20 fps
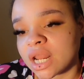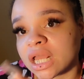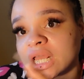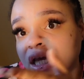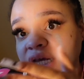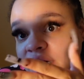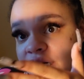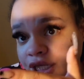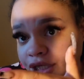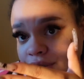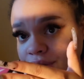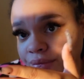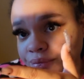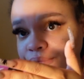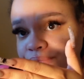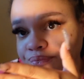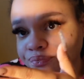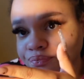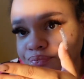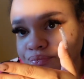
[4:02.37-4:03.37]
In here.
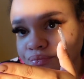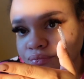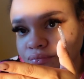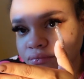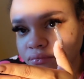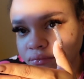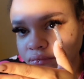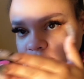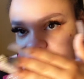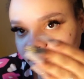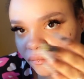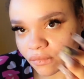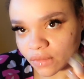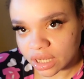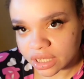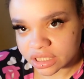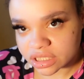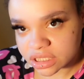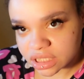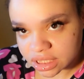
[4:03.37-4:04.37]

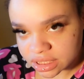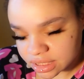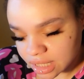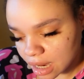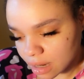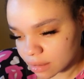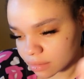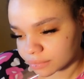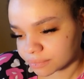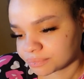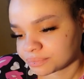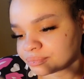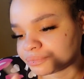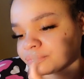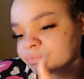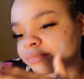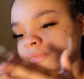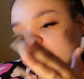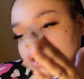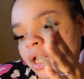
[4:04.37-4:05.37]
In TikTok.
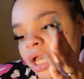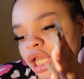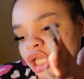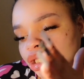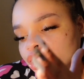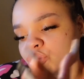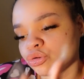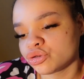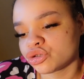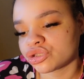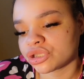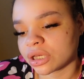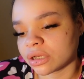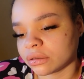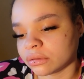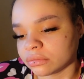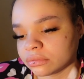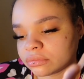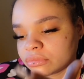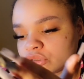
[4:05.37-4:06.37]
And you still.
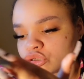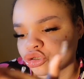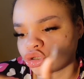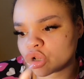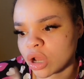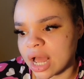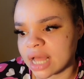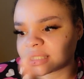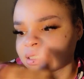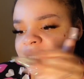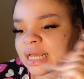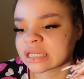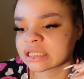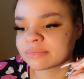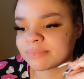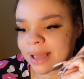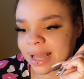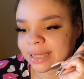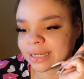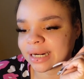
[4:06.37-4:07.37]
So I
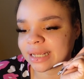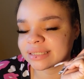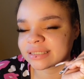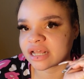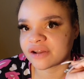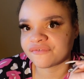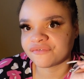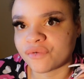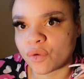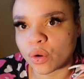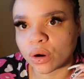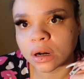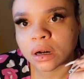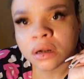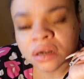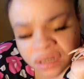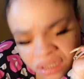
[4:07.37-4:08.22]
text back and I said 4.